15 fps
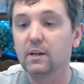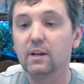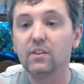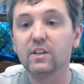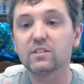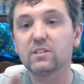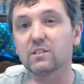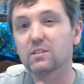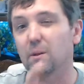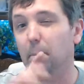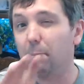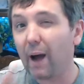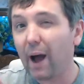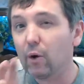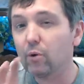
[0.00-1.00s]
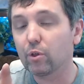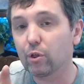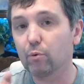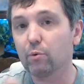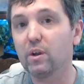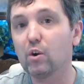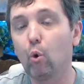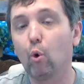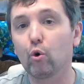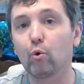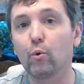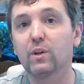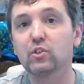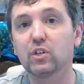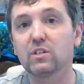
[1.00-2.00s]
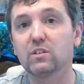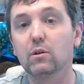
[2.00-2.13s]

this is about three quarter inch